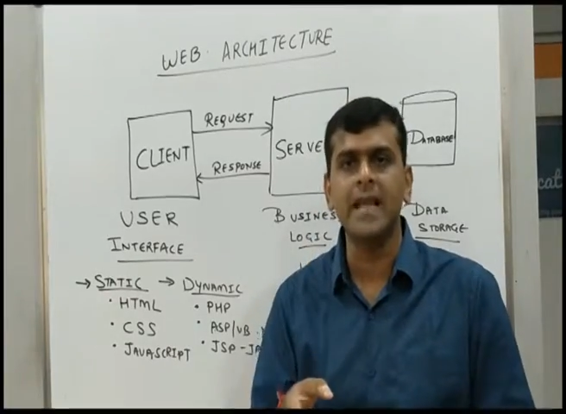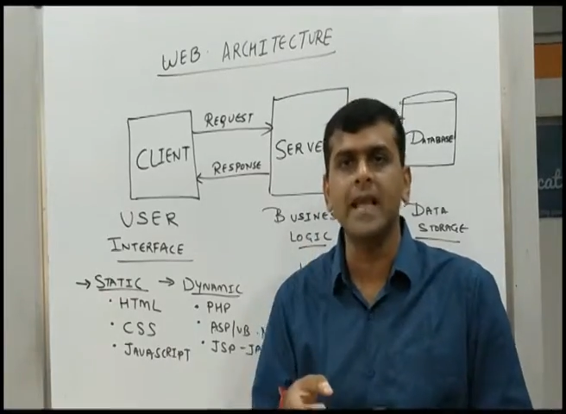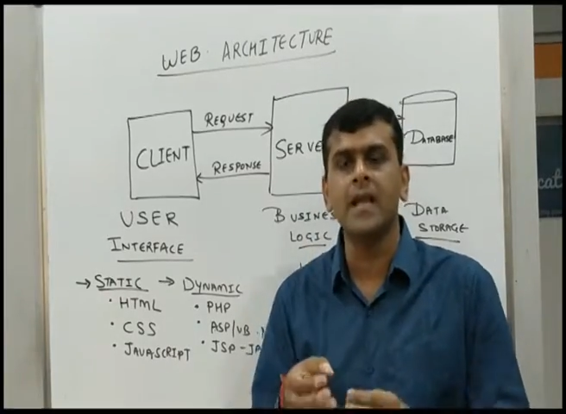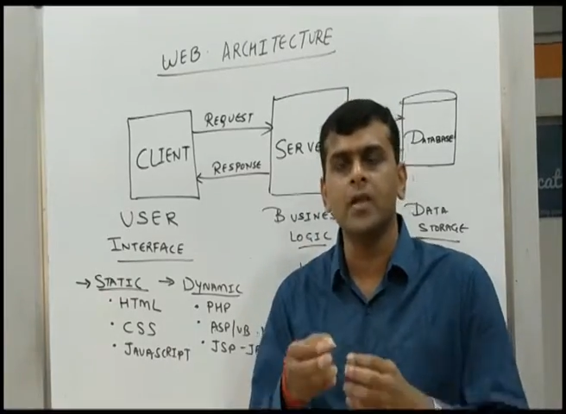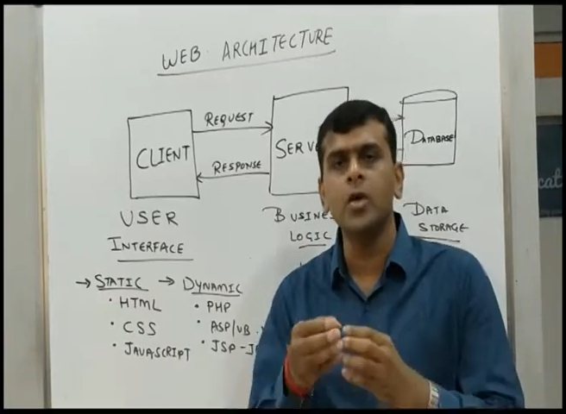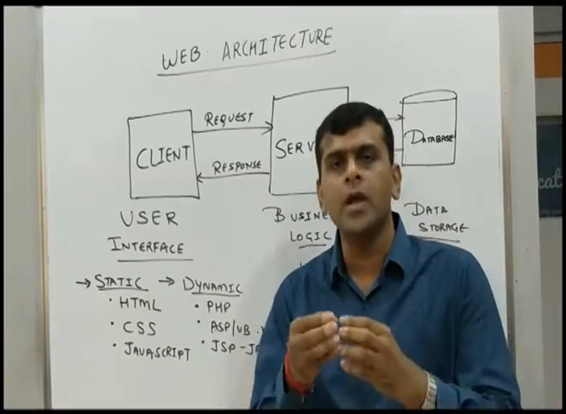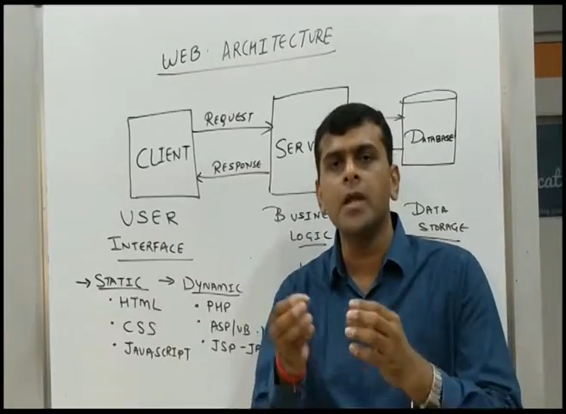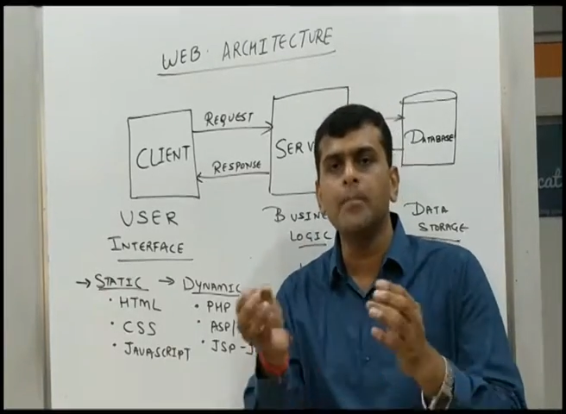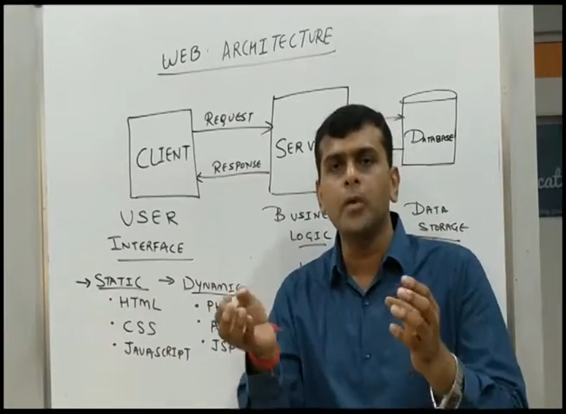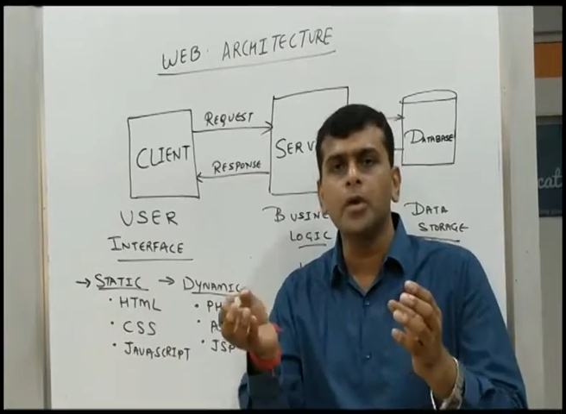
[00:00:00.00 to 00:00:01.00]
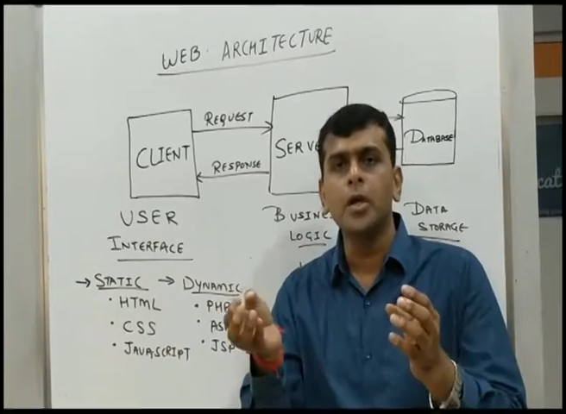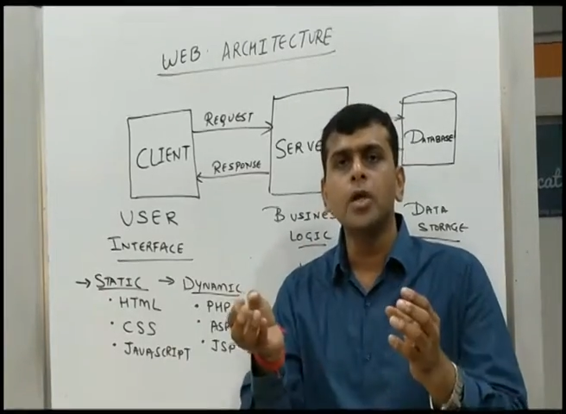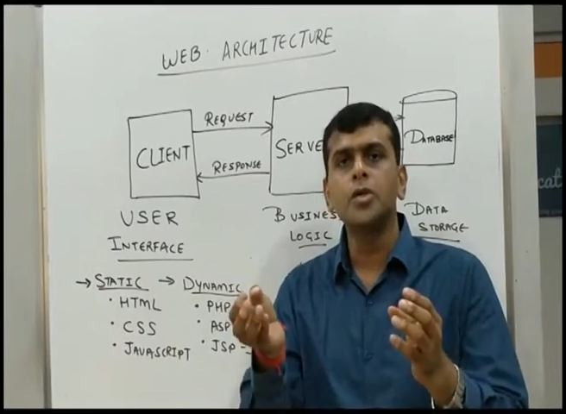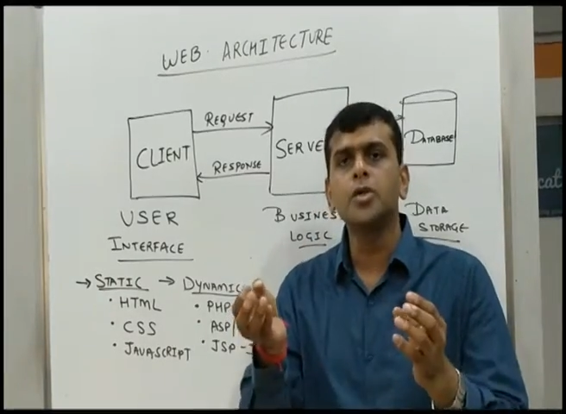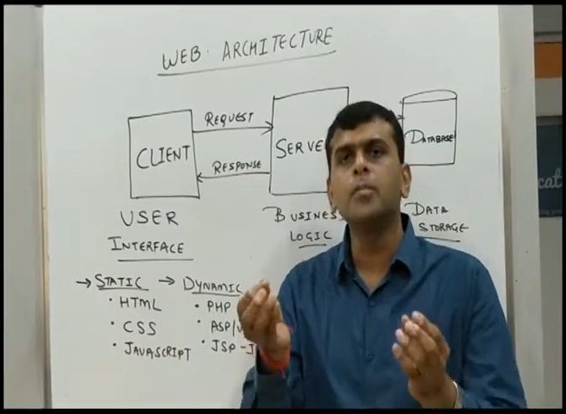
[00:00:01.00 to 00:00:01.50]
like your input
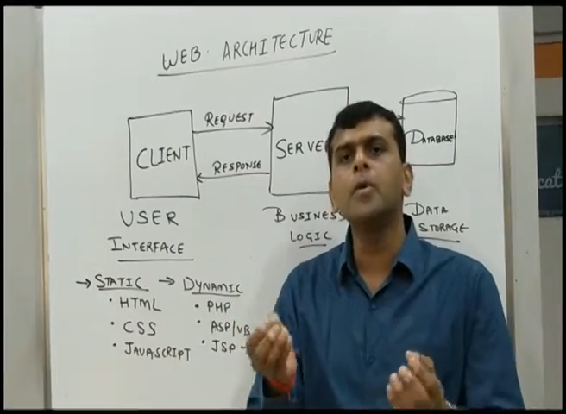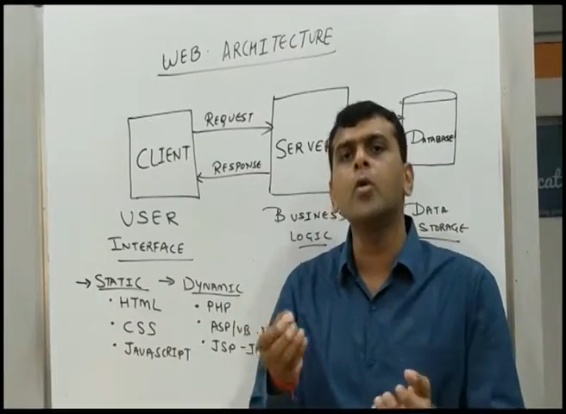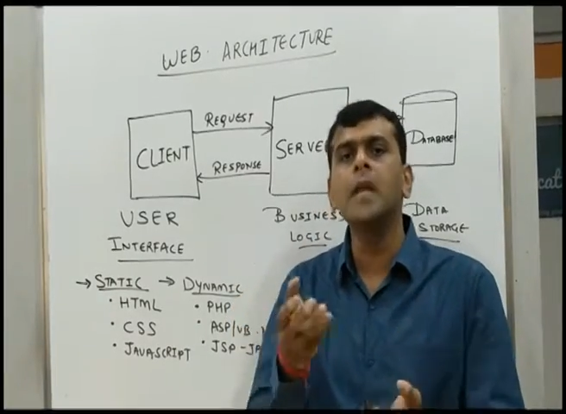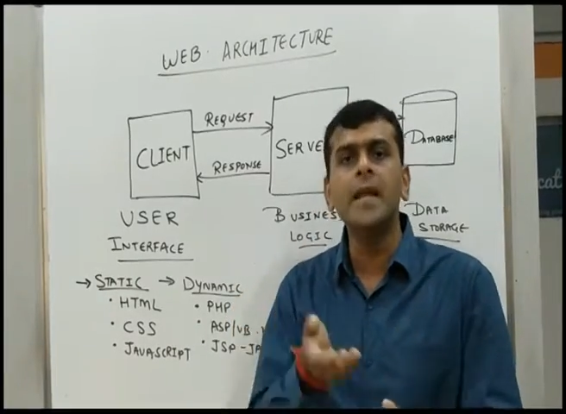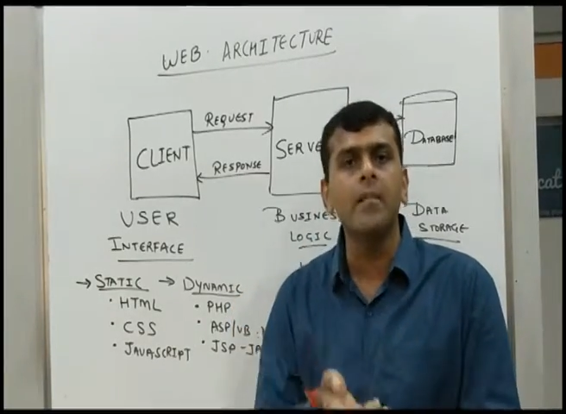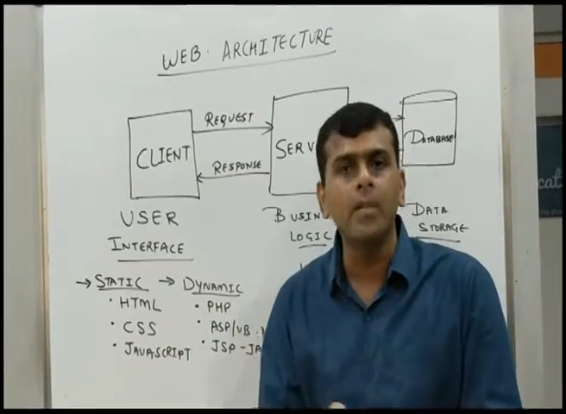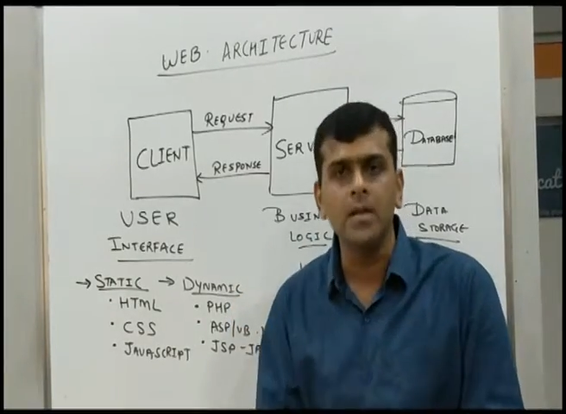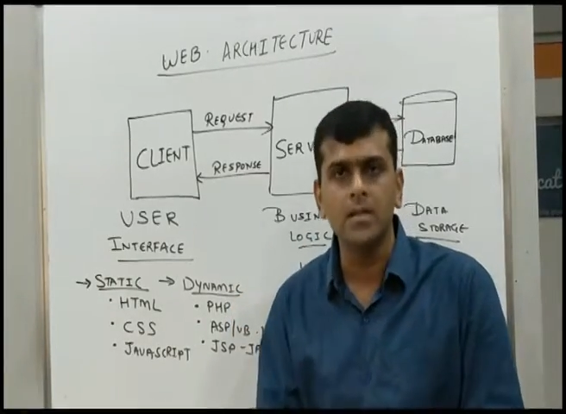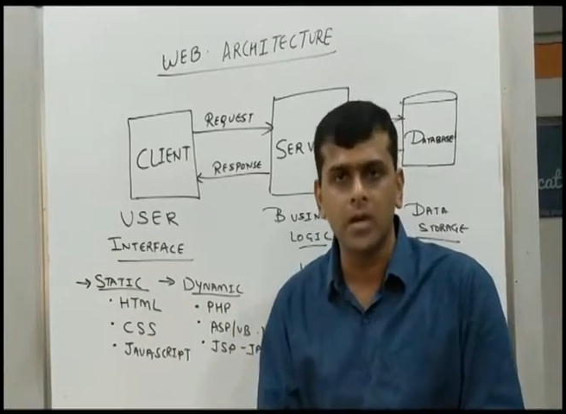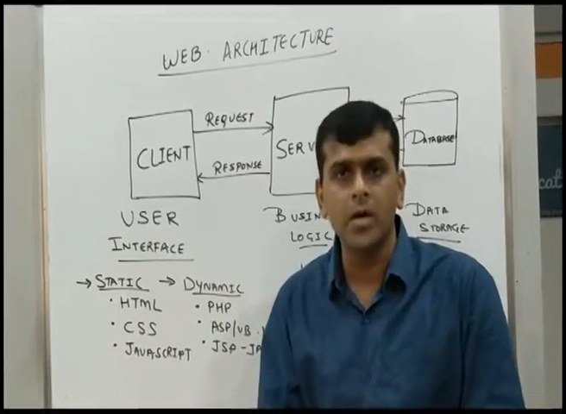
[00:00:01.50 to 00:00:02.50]
should be only numbers,